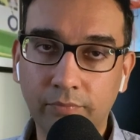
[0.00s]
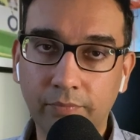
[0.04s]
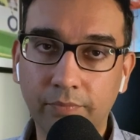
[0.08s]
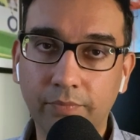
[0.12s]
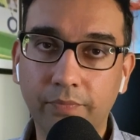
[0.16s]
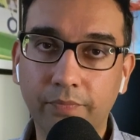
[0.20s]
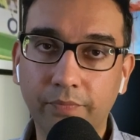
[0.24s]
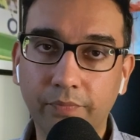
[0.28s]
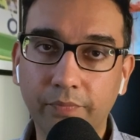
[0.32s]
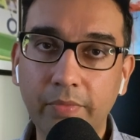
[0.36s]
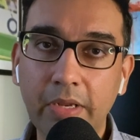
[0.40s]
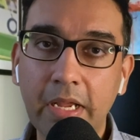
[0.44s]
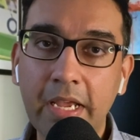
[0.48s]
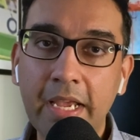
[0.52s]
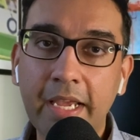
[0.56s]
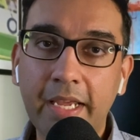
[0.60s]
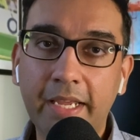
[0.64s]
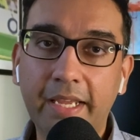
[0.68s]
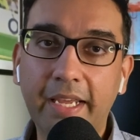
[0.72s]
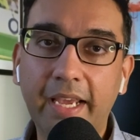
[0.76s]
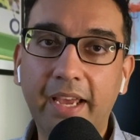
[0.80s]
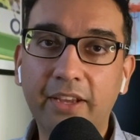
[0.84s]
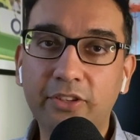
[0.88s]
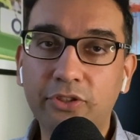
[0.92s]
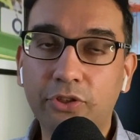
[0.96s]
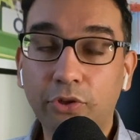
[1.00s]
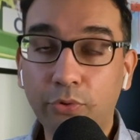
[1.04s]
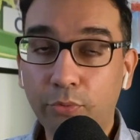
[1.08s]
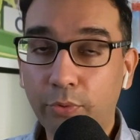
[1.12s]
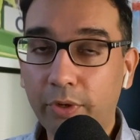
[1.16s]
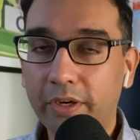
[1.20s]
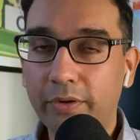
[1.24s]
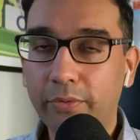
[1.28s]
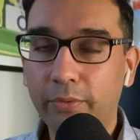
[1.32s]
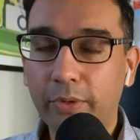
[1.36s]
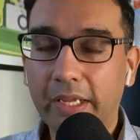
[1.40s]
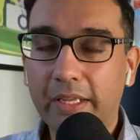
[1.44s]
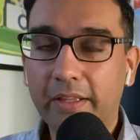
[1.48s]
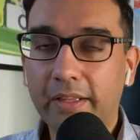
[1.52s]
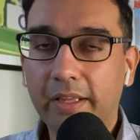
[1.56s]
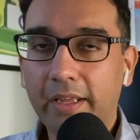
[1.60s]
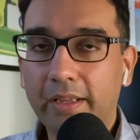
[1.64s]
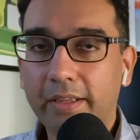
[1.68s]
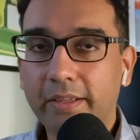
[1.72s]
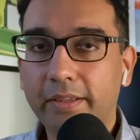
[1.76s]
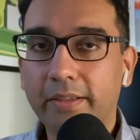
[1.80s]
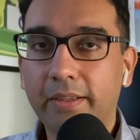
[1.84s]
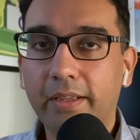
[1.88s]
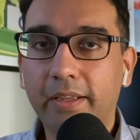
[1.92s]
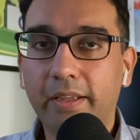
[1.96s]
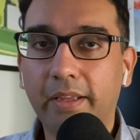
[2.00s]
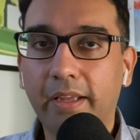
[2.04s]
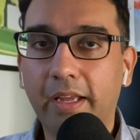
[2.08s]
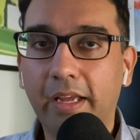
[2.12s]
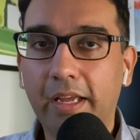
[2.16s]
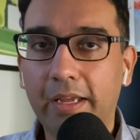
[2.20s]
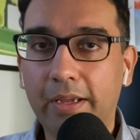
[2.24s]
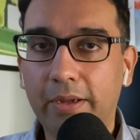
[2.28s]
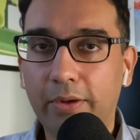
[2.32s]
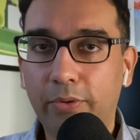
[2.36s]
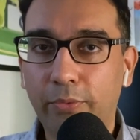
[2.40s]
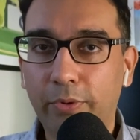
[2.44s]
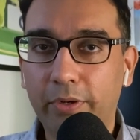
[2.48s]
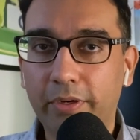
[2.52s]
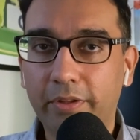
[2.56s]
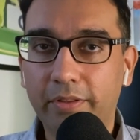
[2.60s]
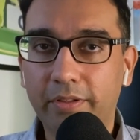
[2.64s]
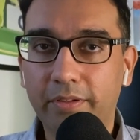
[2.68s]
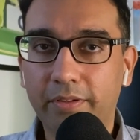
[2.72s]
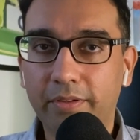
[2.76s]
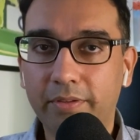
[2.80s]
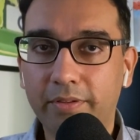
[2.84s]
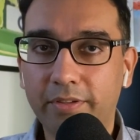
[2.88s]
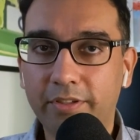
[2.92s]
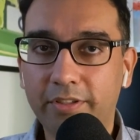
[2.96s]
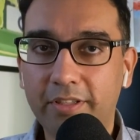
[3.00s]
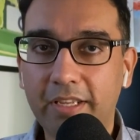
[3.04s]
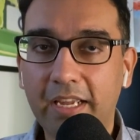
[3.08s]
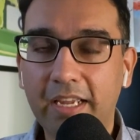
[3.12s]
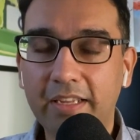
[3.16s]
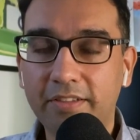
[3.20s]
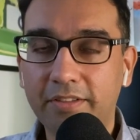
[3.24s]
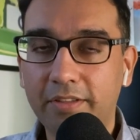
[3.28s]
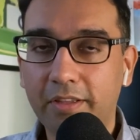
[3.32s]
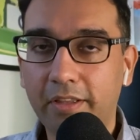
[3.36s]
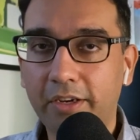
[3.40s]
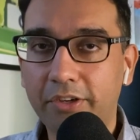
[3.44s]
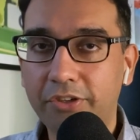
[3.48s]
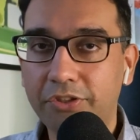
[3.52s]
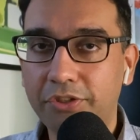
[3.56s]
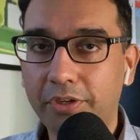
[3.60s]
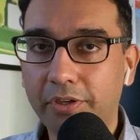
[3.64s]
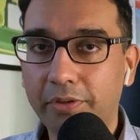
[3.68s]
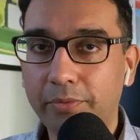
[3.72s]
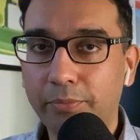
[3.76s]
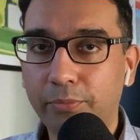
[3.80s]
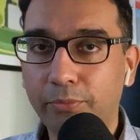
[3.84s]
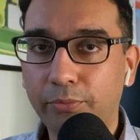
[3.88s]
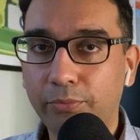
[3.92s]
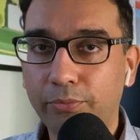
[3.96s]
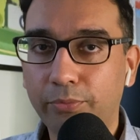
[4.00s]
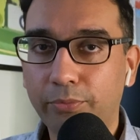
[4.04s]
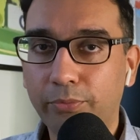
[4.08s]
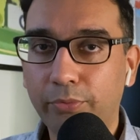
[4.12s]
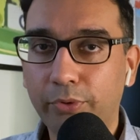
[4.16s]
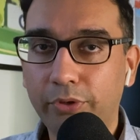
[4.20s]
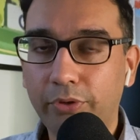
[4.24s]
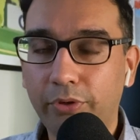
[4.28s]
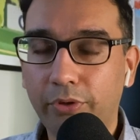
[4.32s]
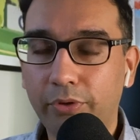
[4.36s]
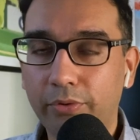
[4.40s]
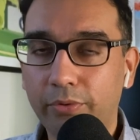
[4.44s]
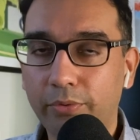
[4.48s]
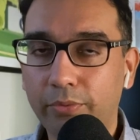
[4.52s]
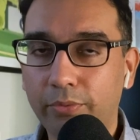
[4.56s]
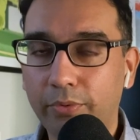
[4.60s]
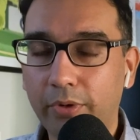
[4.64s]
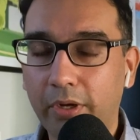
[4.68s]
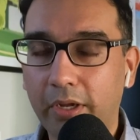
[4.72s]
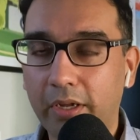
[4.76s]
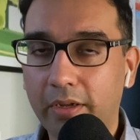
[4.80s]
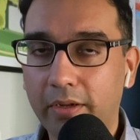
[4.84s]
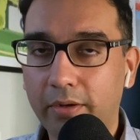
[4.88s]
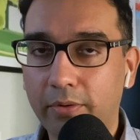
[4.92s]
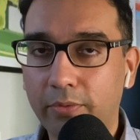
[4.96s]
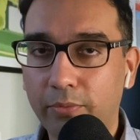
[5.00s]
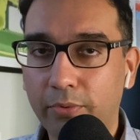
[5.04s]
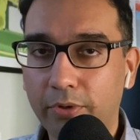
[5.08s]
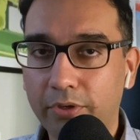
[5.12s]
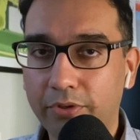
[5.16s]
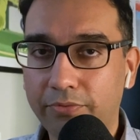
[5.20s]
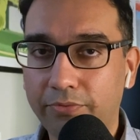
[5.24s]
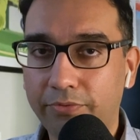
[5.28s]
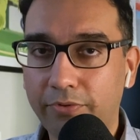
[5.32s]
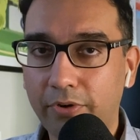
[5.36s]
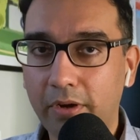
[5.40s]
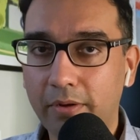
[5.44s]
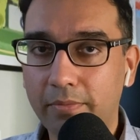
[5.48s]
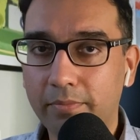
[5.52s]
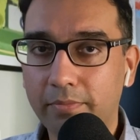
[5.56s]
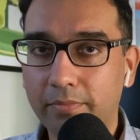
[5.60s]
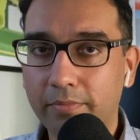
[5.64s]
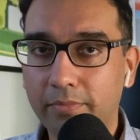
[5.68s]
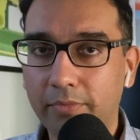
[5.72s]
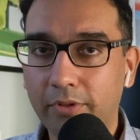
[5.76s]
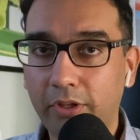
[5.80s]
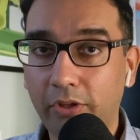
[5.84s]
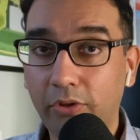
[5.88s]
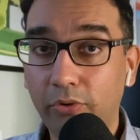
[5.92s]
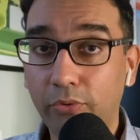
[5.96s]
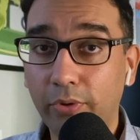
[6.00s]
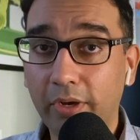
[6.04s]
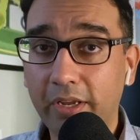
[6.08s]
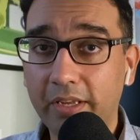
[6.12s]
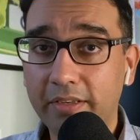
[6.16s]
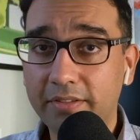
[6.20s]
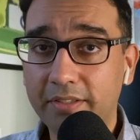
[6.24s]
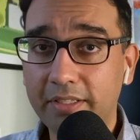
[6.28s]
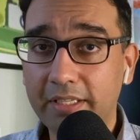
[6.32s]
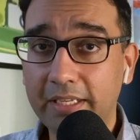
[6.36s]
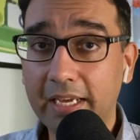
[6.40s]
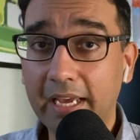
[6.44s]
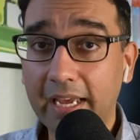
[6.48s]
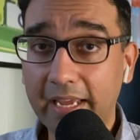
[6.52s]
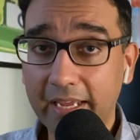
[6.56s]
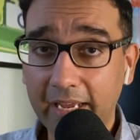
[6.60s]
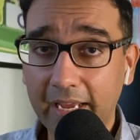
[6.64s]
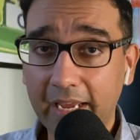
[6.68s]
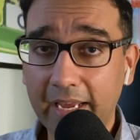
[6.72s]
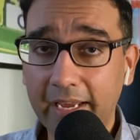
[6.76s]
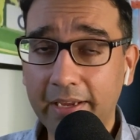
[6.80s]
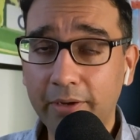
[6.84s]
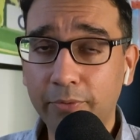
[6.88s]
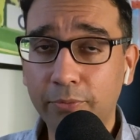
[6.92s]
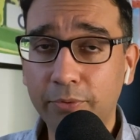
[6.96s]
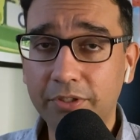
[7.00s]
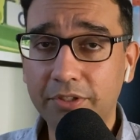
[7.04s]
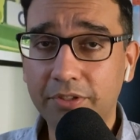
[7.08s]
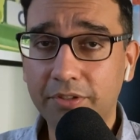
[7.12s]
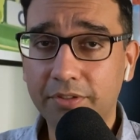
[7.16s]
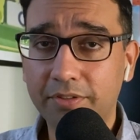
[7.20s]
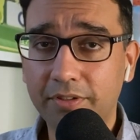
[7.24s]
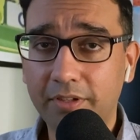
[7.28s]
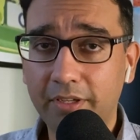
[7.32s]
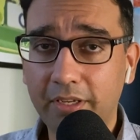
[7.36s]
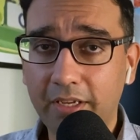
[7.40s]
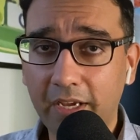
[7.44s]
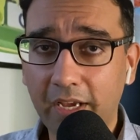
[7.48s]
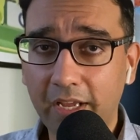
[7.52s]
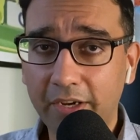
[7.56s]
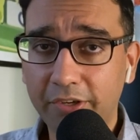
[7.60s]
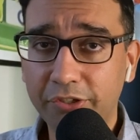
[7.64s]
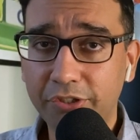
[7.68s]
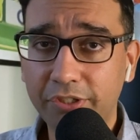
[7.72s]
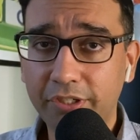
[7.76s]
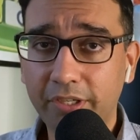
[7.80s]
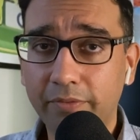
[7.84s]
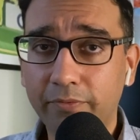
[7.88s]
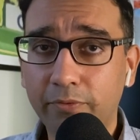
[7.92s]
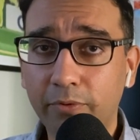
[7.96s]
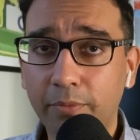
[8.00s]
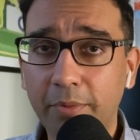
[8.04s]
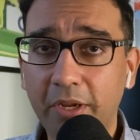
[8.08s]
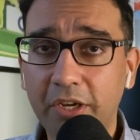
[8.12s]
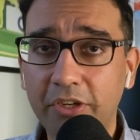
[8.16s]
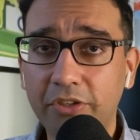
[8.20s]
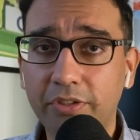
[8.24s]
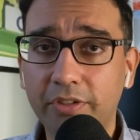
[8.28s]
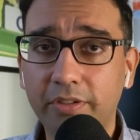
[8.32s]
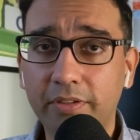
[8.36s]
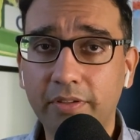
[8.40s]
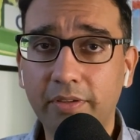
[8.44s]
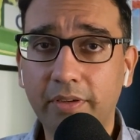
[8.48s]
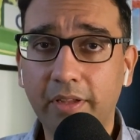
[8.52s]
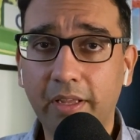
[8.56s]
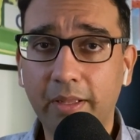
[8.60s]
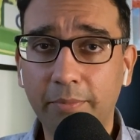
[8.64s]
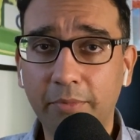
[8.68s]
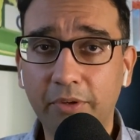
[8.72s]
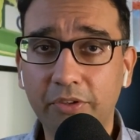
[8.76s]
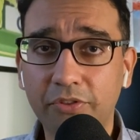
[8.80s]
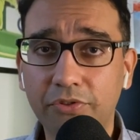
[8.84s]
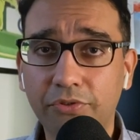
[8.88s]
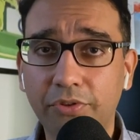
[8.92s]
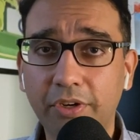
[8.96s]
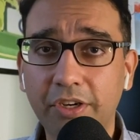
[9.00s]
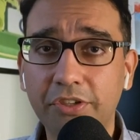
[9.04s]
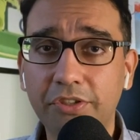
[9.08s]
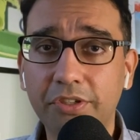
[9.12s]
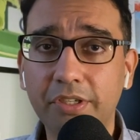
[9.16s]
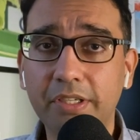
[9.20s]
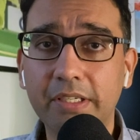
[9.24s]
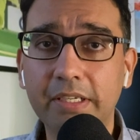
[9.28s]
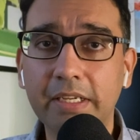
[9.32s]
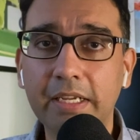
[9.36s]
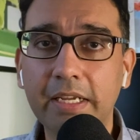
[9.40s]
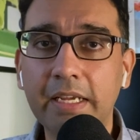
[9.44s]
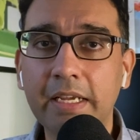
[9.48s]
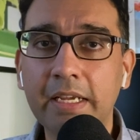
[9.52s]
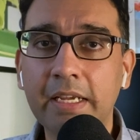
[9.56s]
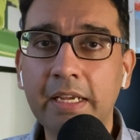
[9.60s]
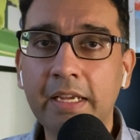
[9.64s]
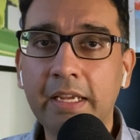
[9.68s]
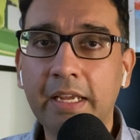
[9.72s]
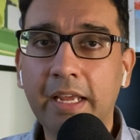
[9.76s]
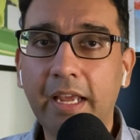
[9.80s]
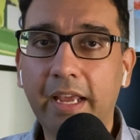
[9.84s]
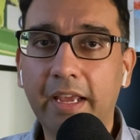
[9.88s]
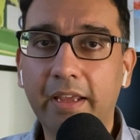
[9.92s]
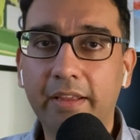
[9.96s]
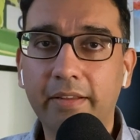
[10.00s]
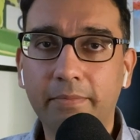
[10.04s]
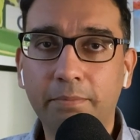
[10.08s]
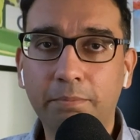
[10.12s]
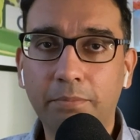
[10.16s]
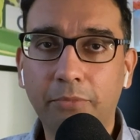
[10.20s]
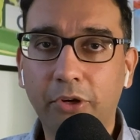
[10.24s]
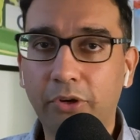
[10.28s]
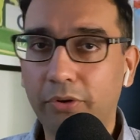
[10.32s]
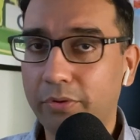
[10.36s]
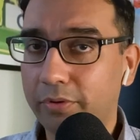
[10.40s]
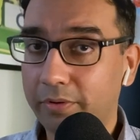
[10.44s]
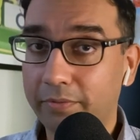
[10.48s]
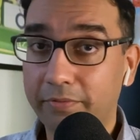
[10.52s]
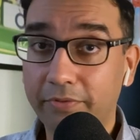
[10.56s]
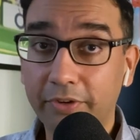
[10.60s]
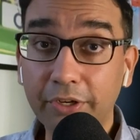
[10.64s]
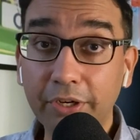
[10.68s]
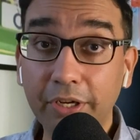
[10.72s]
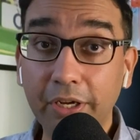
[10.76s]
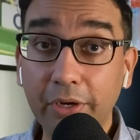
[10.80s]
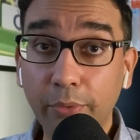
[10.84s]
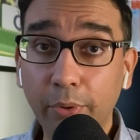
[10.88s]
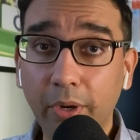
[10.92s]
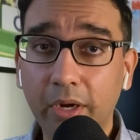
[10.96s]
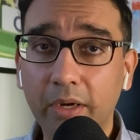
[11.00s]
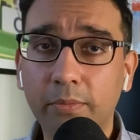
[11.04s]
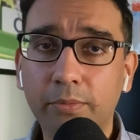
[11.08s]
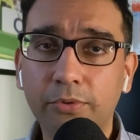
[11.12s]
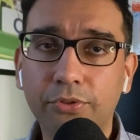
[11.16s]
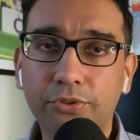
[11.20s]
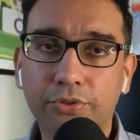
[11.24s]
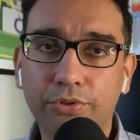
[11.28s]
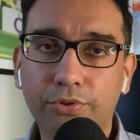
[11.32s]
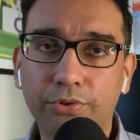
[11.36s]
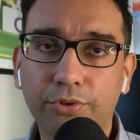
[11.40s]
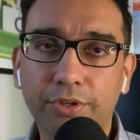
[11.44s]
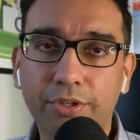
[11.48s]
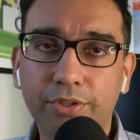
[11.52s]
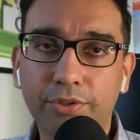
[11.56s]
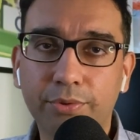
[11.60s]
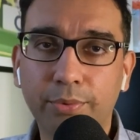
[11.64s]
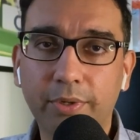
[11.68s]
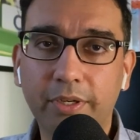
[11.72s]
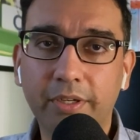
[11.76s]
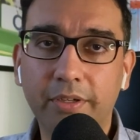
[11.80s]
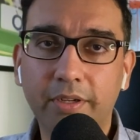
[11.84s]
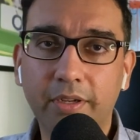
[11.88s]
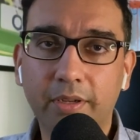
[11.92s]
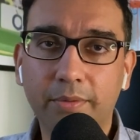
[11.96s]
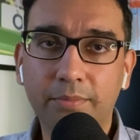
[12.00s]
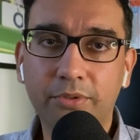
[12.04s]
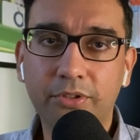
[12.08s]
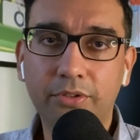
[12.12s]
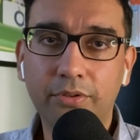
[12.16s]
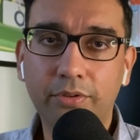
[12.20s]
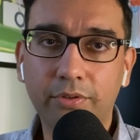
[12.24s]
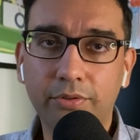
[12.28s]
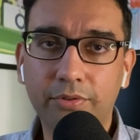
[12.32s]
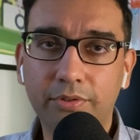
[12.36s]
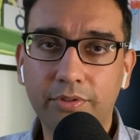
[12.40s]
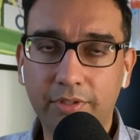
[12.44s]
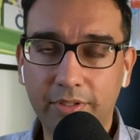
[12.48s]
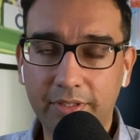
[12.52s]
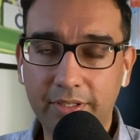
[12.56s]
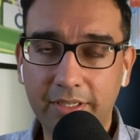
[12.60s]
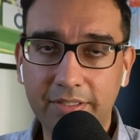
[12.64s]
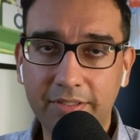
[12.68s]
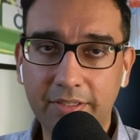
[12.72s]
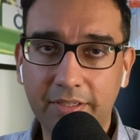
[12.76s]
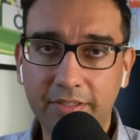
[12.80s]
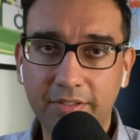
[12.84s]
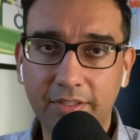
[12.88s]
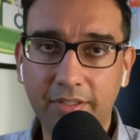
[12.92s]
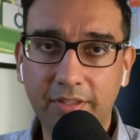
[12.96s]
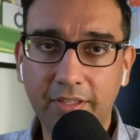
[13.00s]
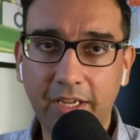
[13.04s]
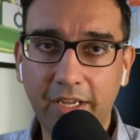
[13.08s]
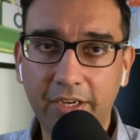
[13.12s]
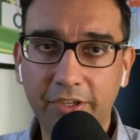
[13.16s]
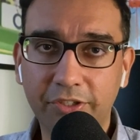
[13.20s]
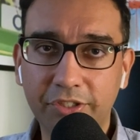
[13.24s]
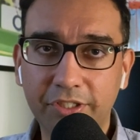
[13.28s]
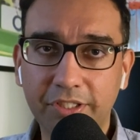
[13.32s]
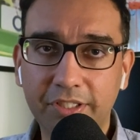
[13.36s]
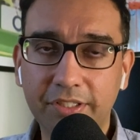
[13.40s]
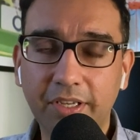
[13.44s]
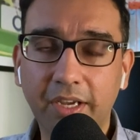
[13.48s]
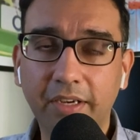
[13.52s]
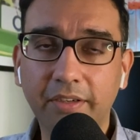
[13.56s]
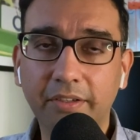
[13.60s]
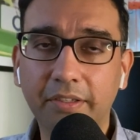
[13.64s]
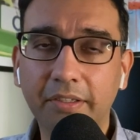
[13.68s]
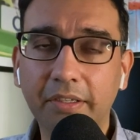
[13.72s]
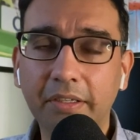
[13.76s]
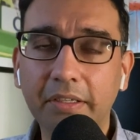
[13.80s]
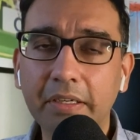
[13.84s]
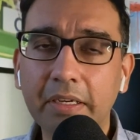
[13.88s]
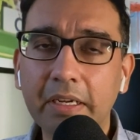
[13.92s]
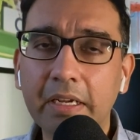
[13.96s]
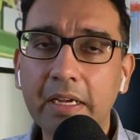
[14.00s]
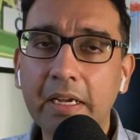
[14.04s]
Mm-hmm. Yeah. So one of my I, uh, one of the stats that I shared with you uh, was from the U S E I A, which is the Energy Information Administration, and you know they're a very credible source when it comes to statistics in the energy sector.